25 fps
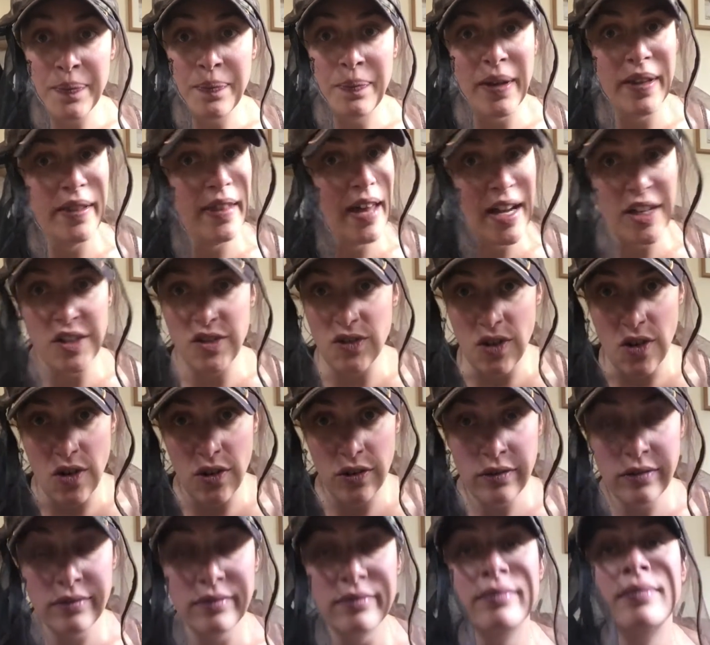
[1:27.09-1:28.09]
but that's
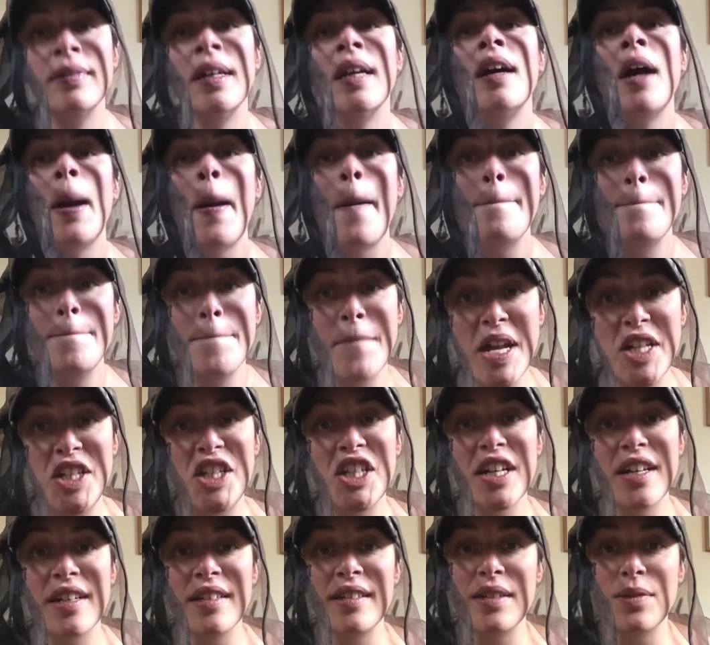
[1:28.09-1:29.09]
wrong.
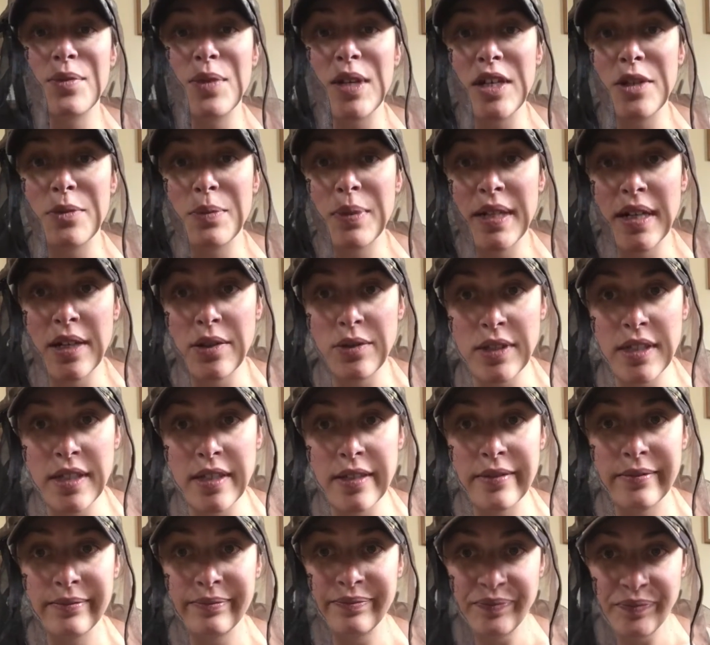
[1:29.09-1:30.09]
Midgie is the way you pronounce
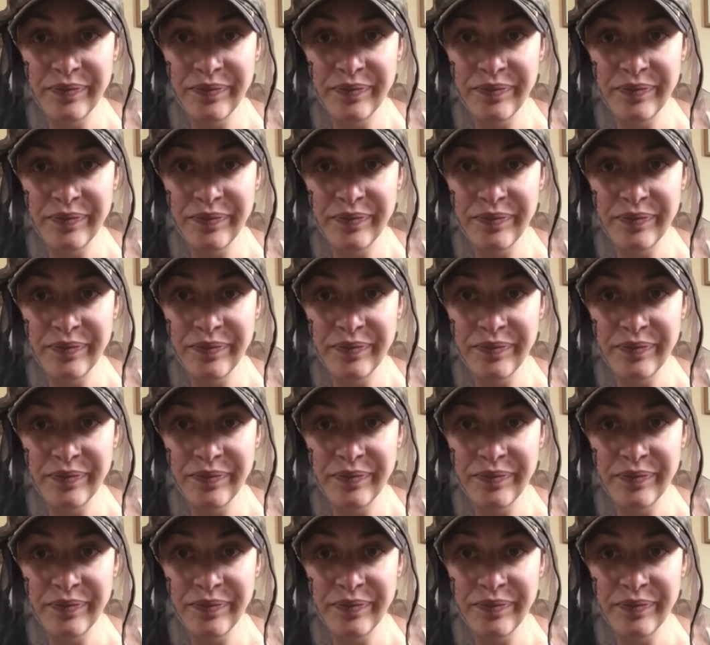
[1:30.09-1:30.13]
it.